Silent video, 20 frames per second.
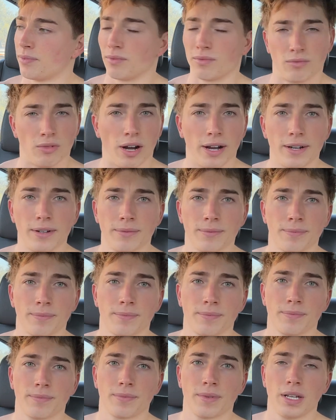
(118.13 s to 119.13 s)
Right?
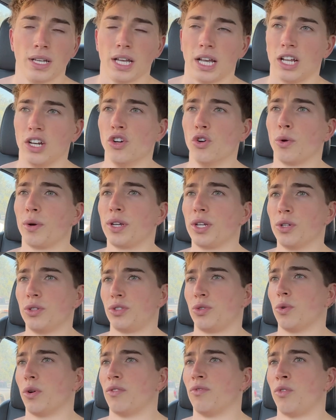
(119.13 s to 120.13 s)
And who are you
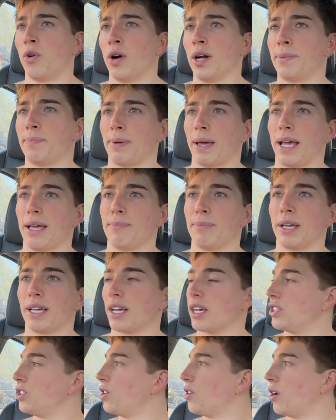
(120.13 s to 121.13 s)
to avoid pain
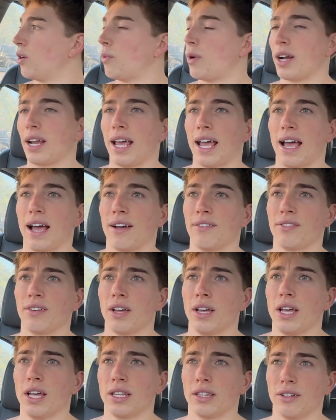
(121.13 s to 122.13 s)
because you don't want to have
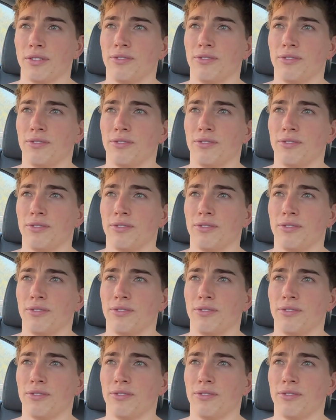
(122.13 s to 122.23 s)
the